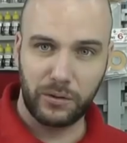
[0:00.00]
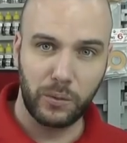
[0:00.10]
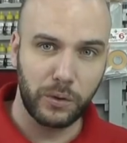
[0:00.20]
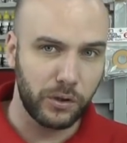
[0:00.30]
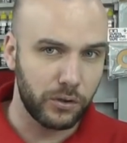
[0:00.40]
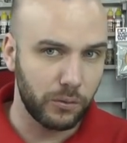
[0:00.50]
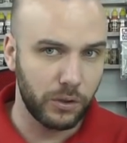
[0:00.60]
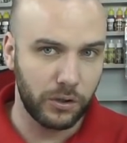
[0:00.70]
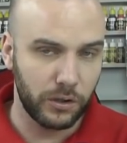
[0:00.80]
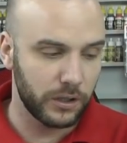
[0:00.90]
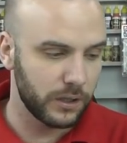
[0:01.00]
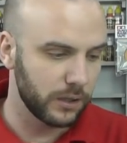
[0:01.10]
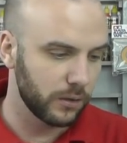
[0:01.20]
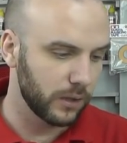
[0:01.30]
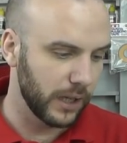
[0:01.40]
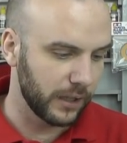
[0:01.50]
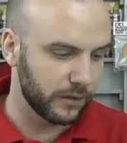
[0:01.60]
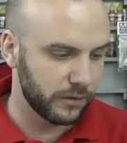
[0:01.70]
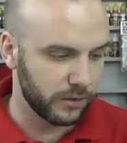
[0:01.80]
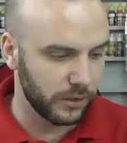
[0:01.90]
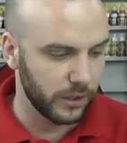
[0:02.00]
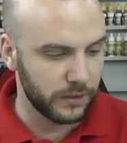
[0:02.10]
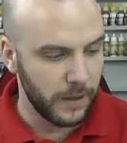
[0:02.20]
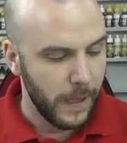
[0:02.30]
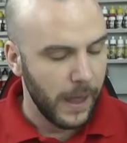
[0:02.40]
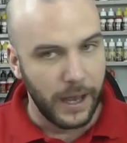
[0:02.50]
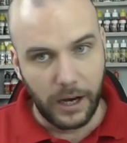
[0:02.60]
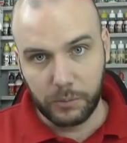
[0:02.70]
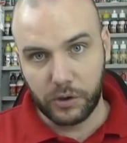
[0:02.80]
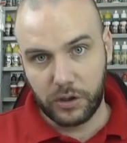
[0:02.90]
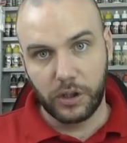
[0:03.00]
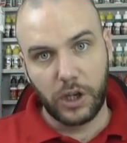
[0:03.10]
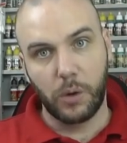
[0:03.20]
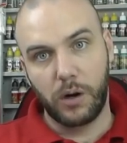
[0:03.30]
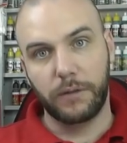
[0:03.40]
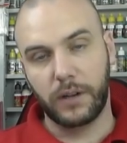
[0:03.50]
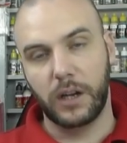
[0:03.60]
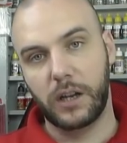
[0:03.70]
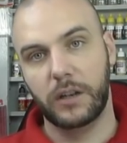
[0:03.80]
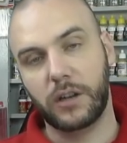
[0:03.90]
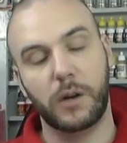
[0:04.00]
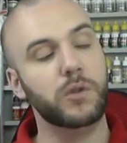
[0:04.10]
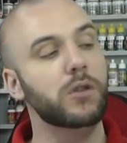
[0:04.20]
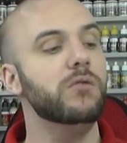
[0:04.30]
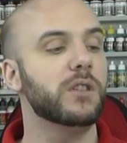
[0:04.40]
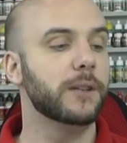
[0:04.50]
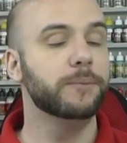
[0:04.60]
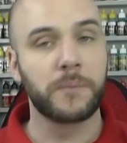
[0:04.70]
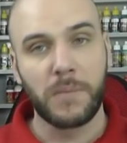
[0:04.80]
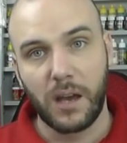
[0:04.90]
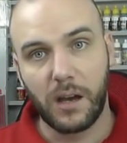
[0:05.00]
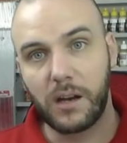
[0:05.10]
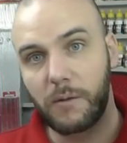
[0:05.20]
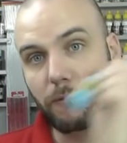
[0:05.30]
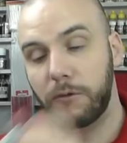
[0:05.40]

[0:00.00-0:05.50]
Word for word: all we're just doing a nice little exercise and I'm just going to go off and I'm using um,